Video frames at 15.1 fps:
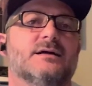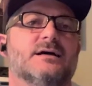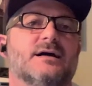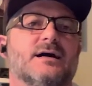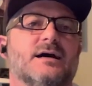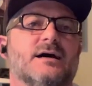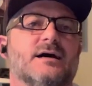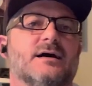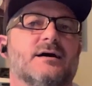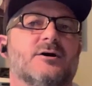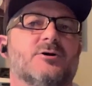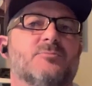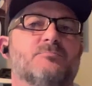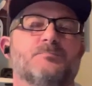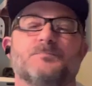
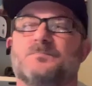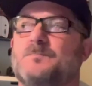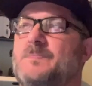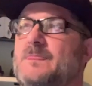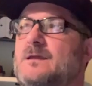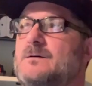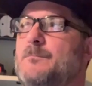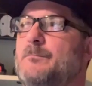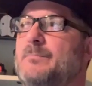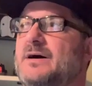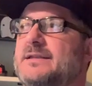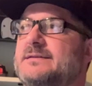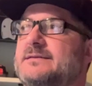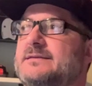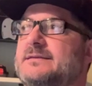But